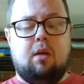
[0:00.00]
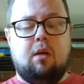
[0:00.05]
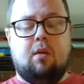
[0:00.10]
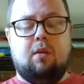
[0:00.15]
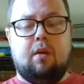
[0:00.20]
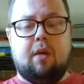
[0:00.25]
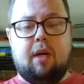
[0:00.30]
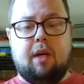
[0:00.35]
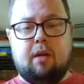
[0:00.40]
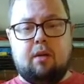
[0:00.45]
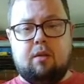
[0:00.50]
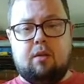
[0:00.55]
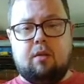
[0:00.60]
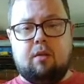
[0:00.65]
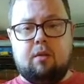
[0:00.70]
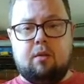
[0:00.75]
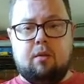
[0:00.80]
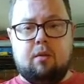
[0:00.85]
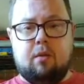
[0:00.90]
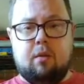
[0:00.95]
Don't forget
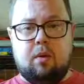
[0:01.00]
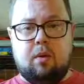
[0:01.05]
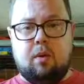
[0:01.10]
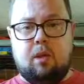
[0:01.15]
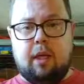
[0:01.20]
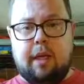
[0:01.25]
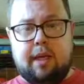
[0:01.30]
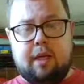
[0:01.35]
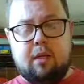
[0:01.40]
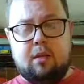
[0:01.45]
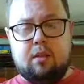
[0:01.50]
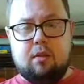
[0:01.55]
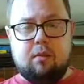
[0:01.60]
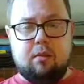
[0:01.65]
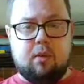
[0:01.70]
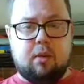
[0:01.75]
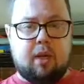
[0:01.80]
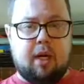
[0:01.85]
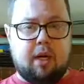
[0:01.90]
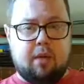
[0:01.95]
to like and
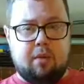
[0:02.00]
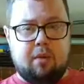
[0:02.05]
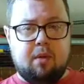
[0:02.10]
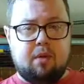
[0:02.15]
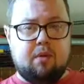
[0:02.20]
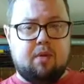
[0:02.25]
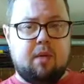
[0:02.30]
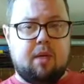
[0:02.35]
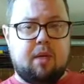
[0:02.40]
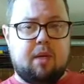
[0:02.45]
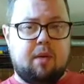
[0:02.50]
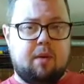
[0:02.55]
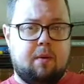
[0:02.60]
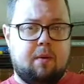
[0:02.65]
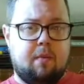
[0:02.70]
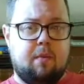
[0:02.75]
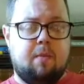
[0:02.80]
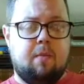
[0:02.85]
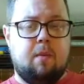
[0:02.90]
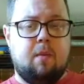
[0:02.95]
subscribe this
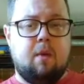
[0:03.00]
video.